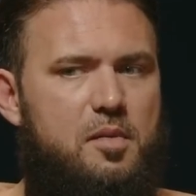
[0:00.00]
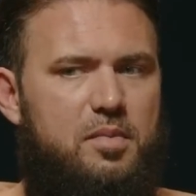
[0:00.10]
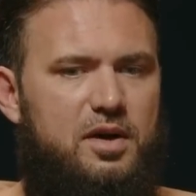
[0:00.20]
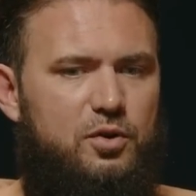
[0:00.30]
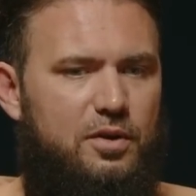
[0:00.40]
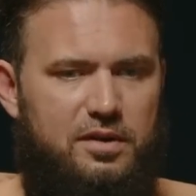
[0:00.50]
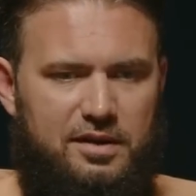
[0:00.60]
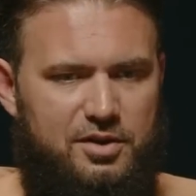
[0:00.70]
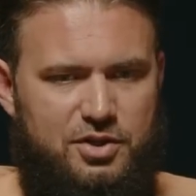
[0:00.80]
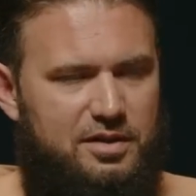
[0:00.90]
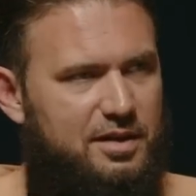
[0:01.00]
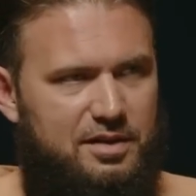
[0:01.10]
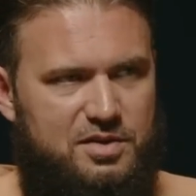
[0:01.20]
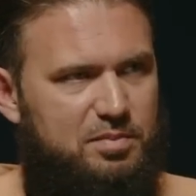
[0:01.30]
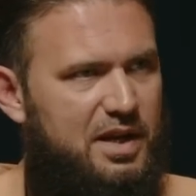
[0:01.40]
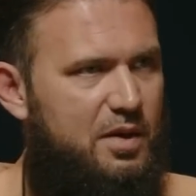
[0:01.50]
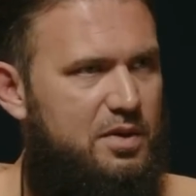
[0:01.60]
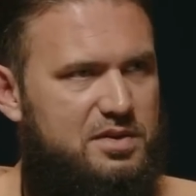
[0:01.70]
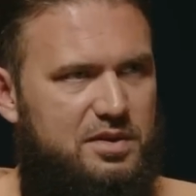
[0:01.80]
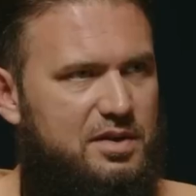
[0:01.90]
But don't think the shaitan is playing
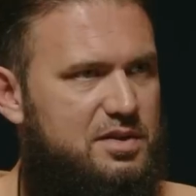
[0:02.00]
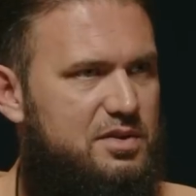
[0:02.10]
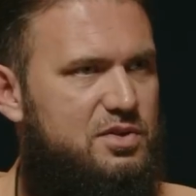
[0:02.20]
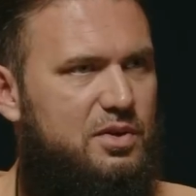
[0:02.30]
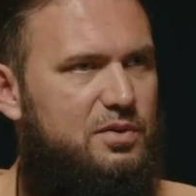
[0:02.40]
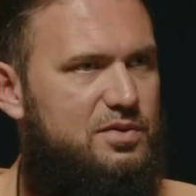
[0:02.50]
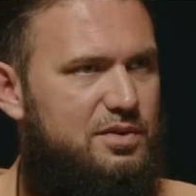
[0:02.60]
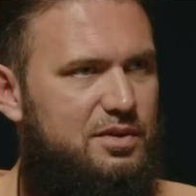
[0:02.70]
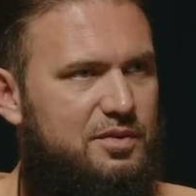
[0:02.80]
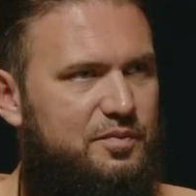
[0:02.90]
with sticks and stones,